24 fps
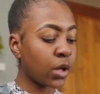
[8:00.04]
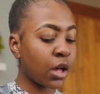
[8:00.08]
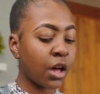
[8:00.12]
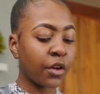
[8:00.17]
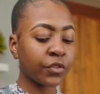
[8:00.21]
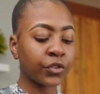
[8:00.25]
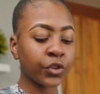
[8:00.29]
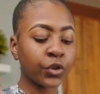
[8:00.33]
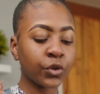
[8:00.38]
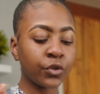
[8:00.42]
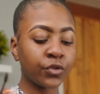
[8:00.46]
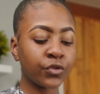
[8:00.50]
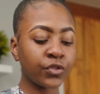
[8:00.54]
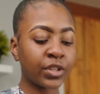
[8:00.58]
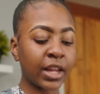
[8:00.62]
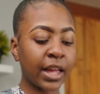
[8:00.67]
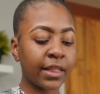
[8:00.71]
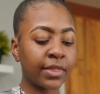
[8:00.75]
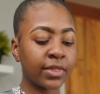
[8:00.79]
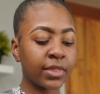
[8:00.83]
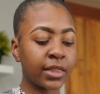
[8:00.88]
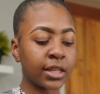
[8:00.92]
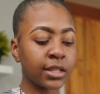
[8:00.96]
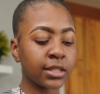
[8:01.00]
after you've
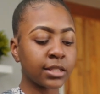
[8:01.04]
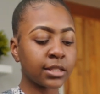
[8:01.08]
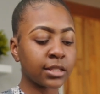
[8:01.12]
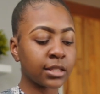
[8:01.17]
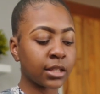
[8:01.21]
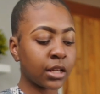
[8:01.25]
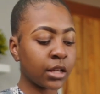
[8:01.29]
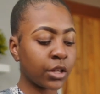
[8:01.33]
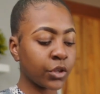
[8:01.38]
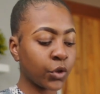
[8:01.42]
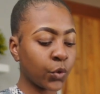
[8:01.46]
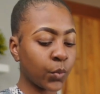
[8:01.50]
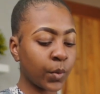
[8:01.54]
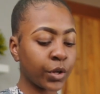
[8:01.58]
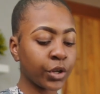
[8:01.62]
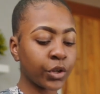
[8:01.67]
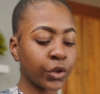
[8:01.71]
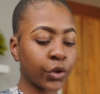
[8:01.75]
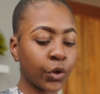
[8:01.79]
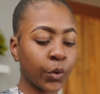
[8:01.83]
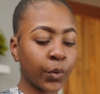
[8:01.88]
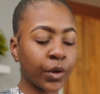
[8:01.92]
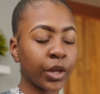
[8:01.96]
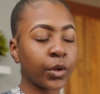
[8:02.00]
done this, you want to
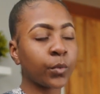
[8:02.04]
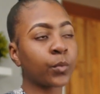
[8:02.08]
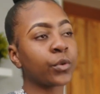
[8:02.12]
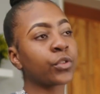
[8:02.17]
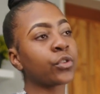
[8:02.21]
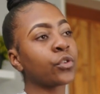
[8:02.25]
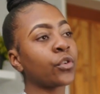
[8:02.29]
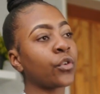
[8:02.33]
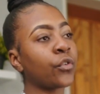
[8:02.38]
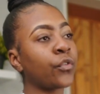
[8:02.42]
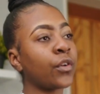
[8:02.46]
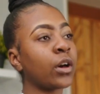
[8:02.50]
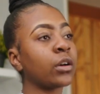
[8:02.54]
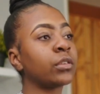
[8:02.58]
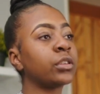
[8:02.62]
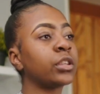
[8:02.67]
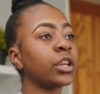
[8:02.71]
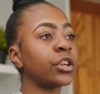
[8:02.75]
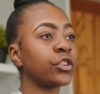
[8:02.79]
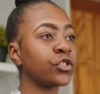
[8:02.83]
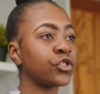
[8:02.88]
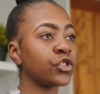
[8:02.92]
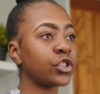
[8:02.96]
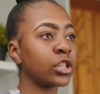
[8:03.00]
go in with your
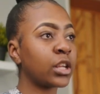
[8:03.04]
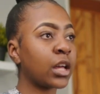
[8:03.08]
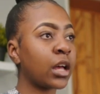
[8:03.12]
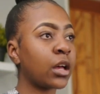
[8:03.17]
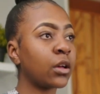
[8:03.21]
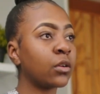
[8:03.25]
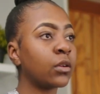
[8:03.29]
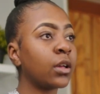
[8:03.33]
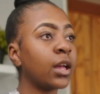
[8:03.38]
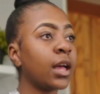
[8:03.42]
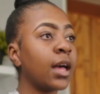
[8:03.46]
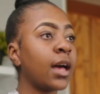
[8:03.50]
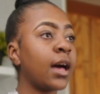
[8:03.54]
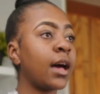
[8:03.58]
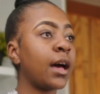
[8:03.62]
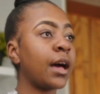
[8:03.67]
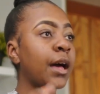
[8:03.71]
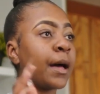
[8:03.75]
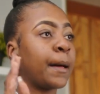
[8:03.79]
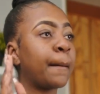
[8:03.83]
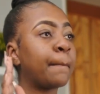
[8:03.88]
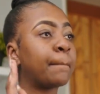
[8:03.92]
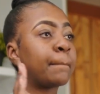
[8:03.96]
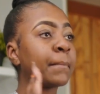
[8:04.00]
foundation now.
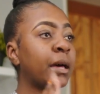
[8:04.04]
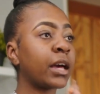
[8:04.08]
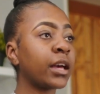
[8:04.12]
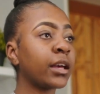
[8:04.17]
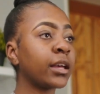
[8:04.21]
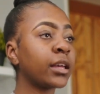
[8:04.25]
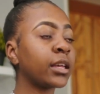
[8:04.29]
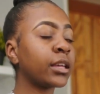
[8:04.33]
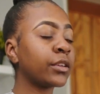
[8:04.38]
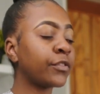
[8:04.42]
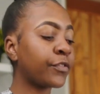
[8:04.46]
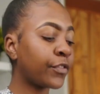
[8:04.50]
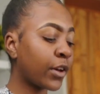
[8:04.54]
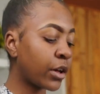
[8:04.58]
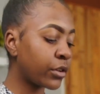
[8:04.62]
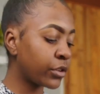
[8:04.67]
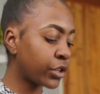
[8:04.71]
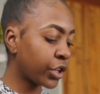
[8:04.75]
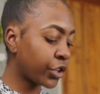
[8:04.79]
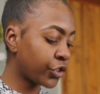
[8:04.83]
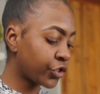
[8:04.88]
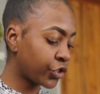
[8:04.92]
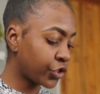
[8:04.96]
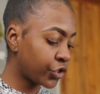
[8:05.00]
My
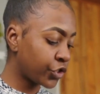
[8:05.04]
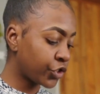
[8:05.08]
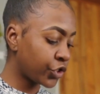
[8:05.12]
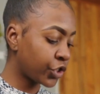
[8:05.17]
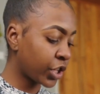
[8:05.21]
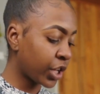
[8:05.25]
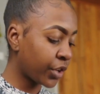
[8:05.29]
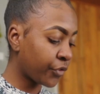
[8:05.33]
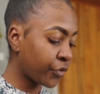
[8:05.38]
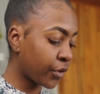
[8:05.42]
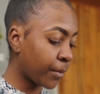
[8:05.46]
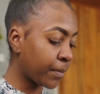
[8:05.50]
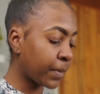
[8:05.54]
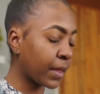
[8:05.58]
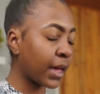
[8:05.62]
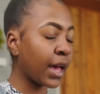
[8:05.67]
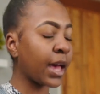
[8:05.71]
foundation shade from the